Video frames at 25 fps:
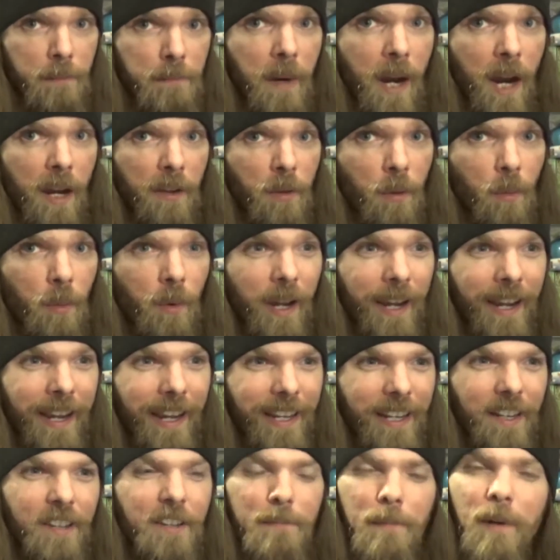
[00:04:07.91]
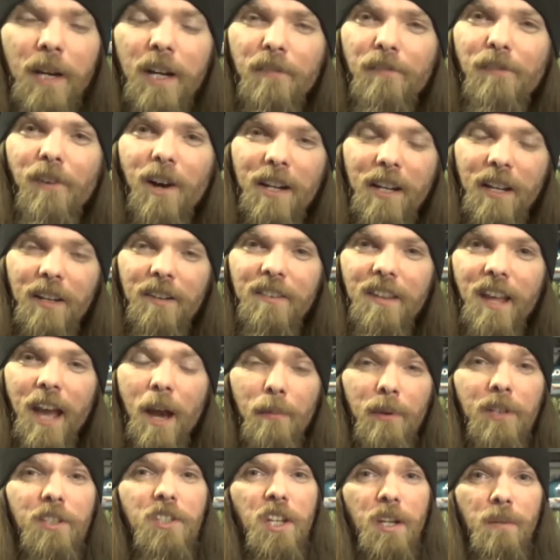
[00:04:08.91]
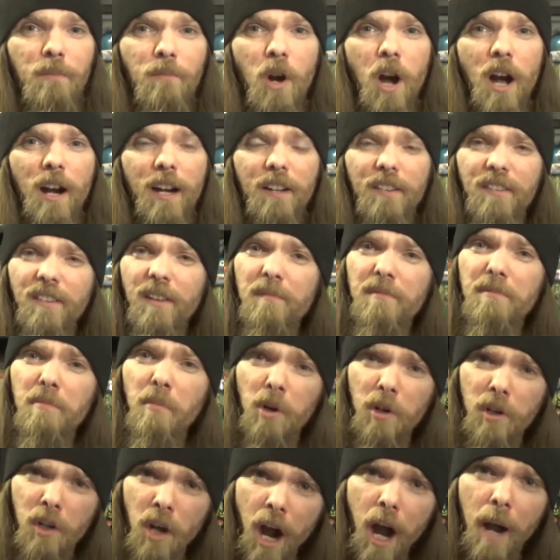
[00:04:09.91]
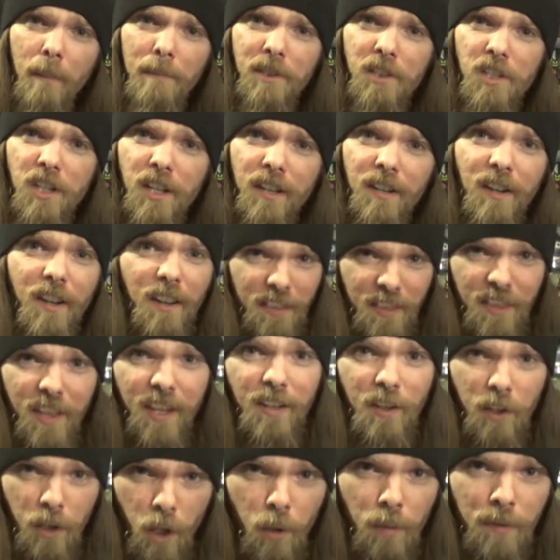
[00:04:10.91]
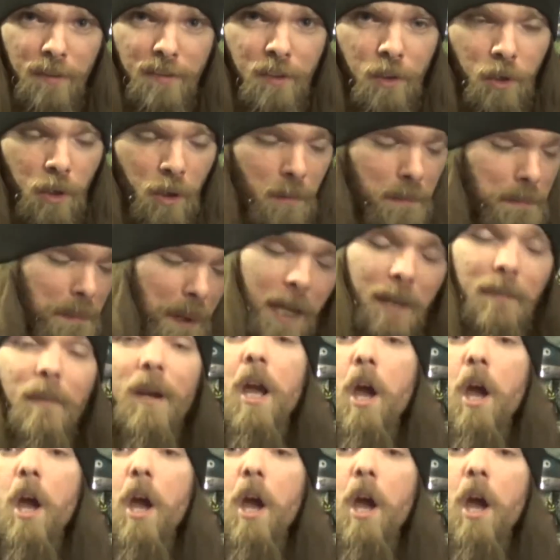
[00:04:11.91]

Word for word: by the way, and it's pretty fucking sad when Team Rocket seems more competent than those two. But